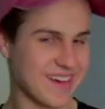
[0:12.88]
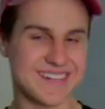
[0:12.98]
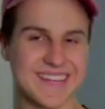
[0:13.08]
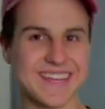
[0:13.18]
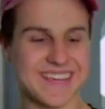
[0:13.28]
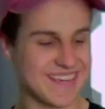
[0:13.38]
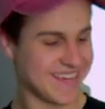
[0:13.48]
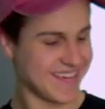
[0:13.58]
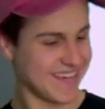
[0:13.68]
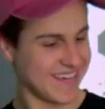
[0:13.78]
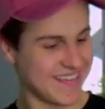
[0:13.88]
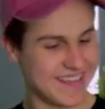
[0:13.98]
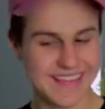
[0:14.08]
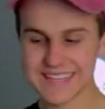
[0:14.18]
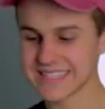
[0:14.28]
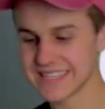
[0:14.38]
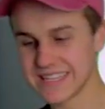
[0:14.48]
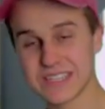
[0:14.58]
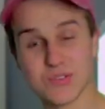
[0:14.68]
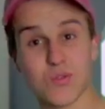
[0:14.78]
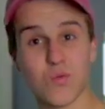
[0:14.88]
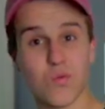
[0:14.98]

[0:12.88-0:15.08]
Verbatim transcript: But this is